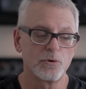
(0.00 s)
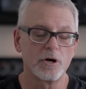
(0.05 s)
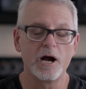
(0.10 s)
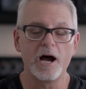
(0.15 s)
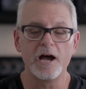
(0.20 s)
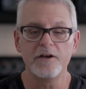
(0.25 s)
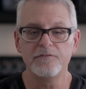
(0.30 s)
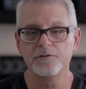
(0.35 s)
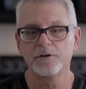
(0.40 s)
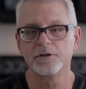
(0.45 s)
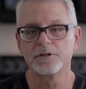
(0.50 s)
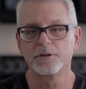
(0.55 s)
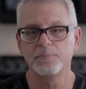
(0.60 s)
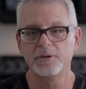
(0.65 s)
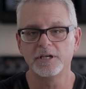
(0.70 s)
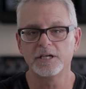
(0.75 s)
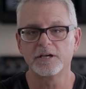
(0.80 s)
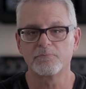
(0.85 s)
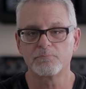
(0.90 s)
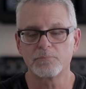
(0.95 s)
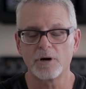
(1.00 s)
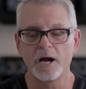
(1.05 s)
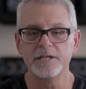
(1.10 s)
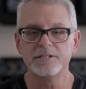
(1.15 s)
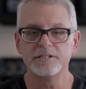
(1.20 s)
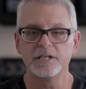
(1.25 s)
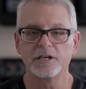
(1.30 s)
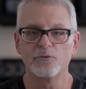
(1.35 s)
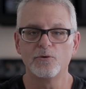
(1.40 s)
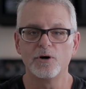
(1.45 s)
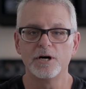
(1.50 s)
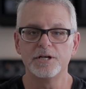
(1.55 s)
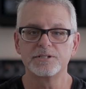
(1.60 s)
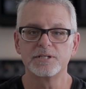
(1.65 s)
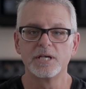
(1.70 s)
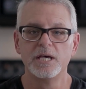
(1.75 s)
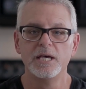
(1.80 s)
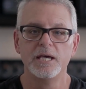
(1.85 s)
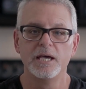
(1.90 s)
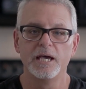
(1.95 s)
where I feel the peak of pricing
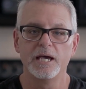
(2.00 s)
was,